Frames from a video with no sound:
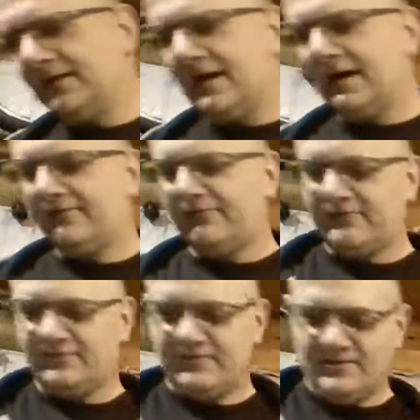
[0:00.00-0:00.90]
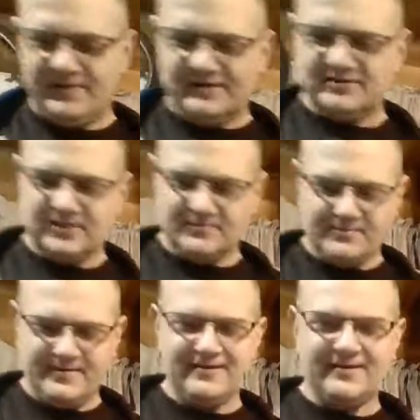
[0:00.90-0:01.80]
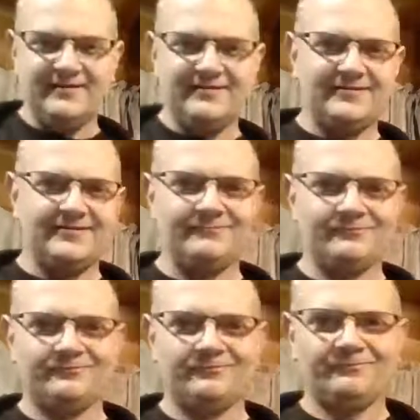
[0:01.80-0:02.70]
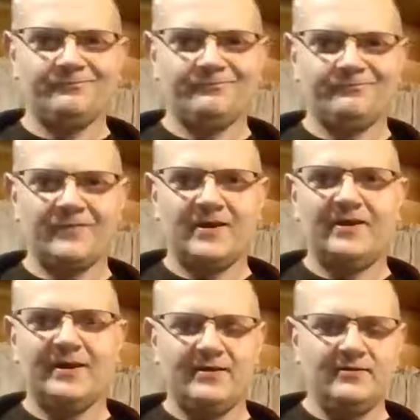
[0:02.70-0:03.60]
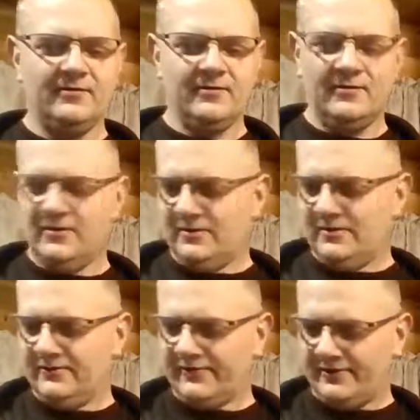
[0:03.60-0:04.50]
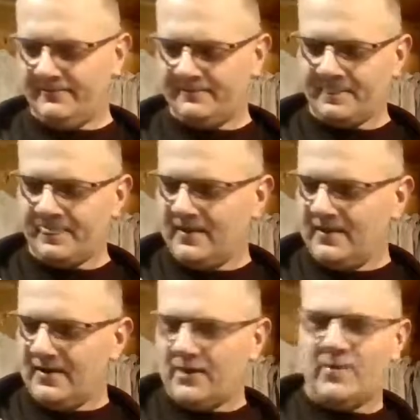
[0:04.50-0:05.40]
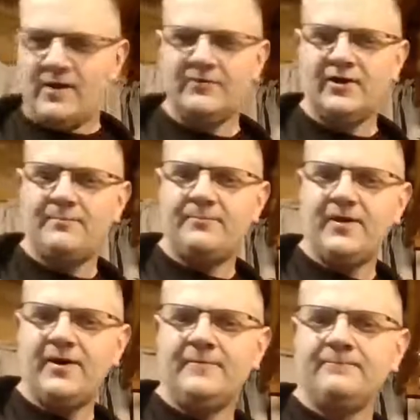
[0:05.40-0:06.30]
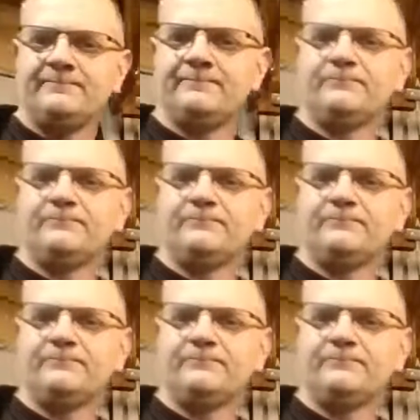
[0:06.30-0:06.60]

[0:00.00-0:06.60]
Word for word: cats. Basically, I'm going to make this again. So I wound up, uh,